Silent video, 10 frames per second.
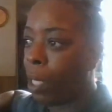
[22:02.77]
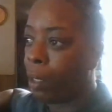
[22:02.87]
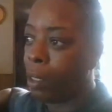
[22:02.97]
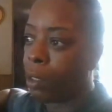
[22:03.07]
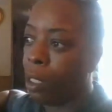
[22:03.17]
we
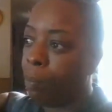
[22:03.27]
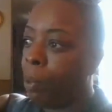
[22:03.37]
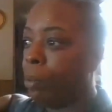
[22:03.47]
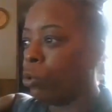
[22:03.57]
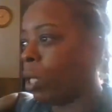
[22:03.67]
got these young
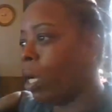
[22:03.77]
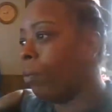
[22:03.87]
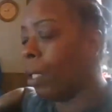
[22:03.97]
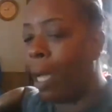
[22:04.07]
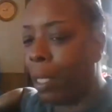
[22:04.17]
people
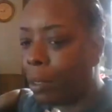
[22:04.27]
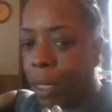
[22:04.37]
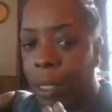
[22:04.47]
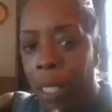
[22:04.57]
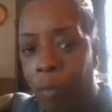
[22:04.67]
driving. I ain't
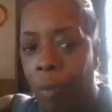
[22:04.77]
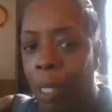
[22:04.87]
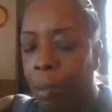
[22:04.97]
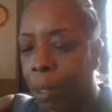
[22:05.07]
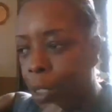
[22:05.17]
saying
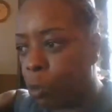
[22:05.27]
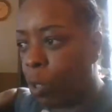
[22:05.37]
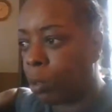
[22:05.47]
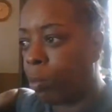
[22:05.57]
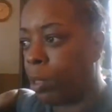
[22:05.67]
everybody, but this
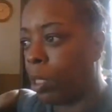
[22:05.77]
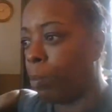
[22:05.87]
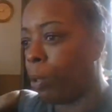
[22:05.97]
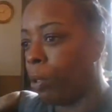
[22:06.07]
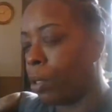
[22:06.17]
one
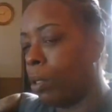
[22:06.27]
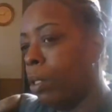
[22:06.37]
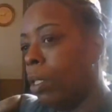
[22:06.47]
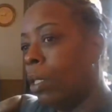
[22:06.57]
particular person,